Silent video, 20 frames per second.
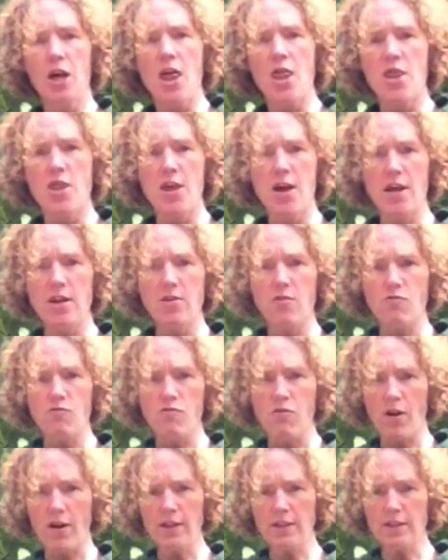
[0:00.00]
then
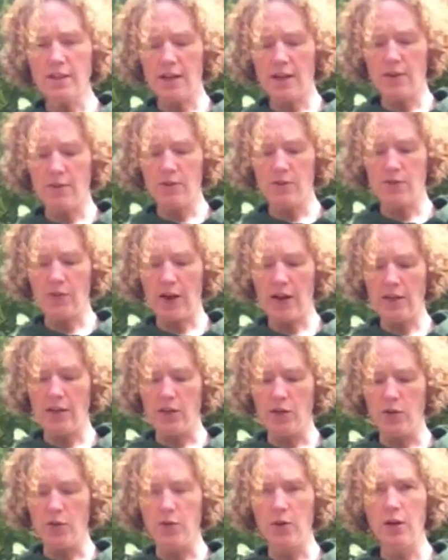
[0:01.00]
write down the
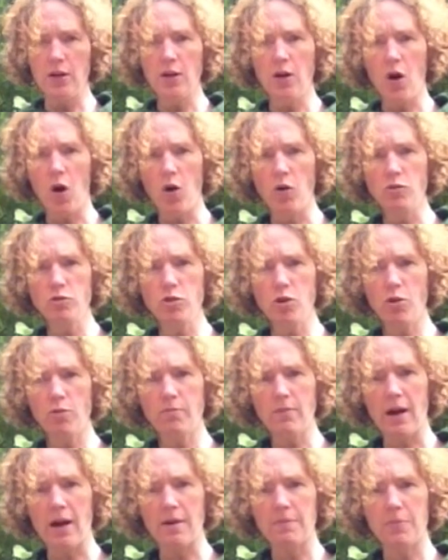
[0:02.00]
value on your
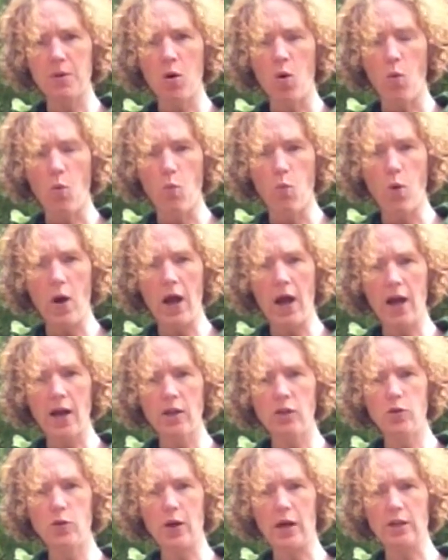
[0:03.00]
map where
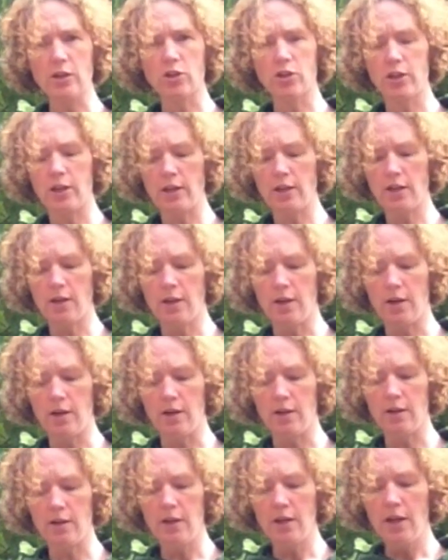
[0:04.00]
you actually
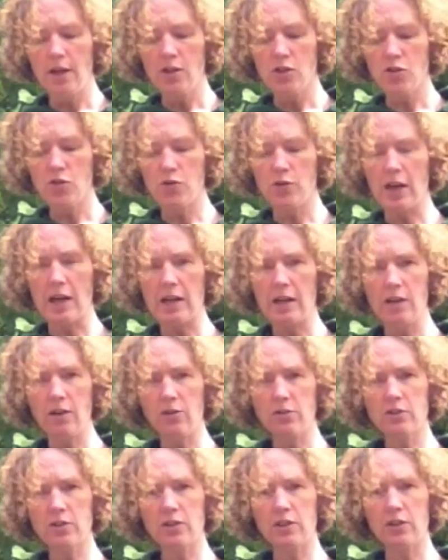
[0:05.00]
are. So you get
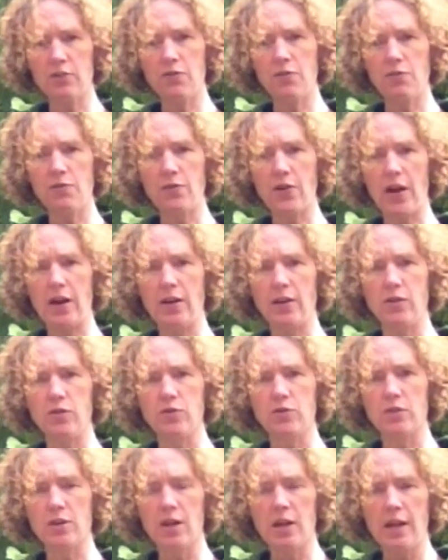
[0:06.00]
lots of different
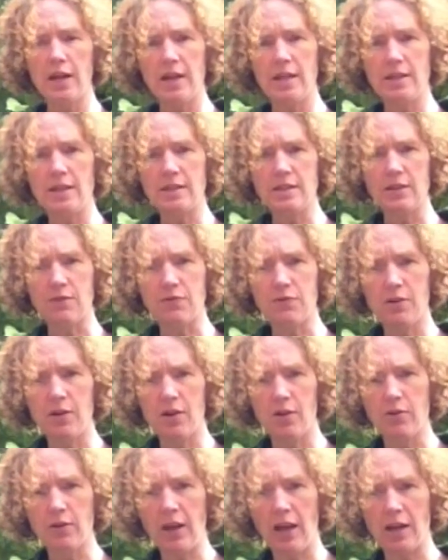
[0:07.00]
values in the different
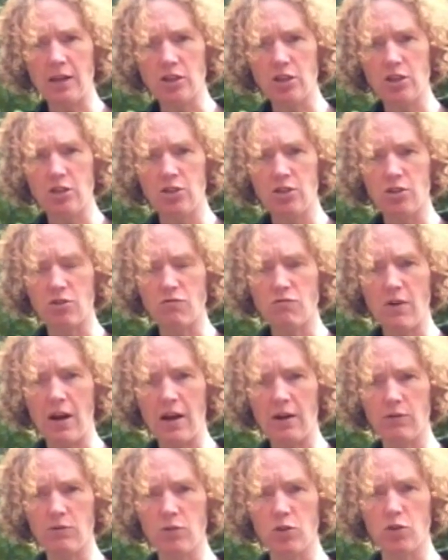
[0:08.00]
locations
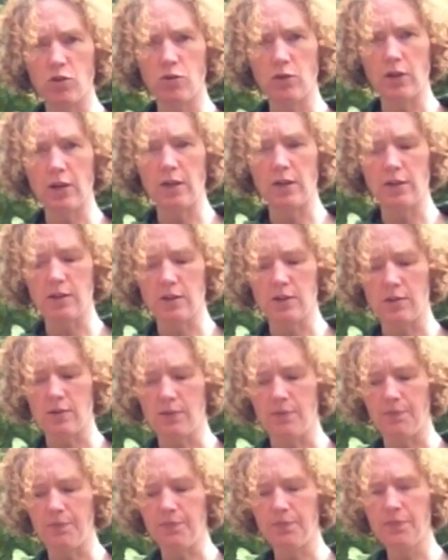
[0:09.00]
around your garden.
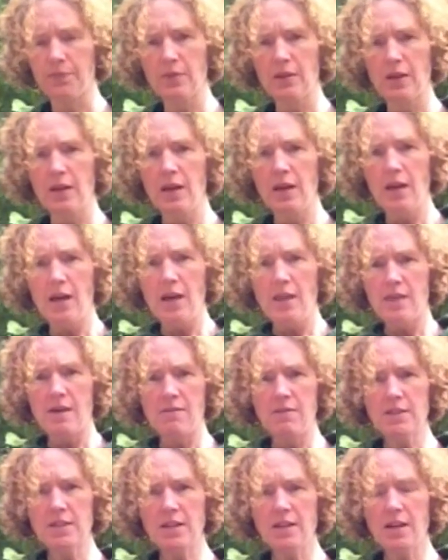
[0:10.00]

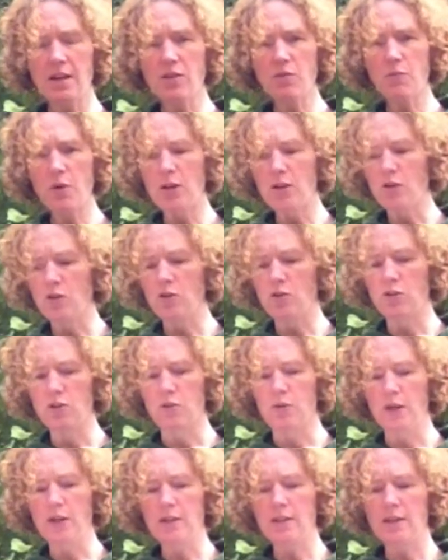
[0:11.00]
There is another way you can
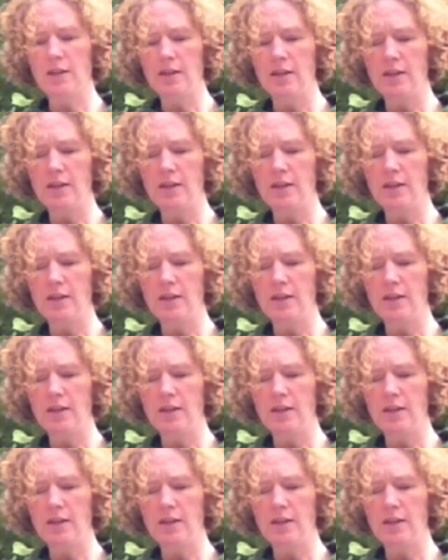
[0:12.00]
do it.